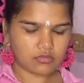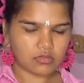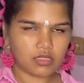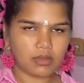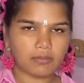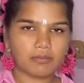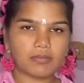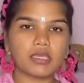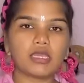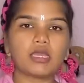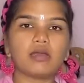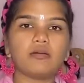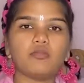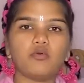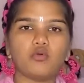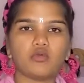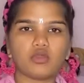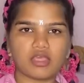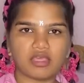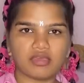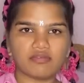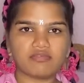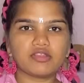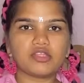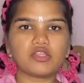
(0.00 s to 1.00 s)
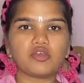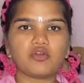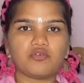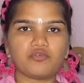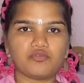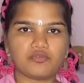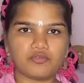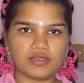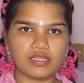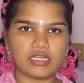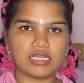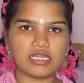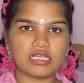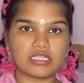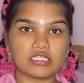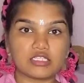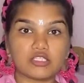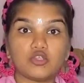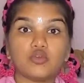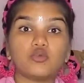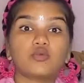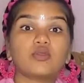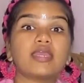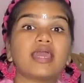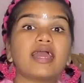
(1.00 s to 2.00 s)
become okay with your
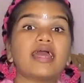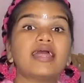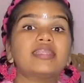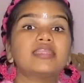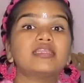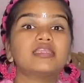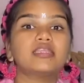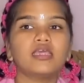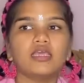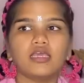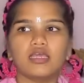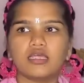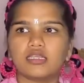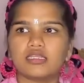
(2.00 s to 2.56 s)
feelings. You can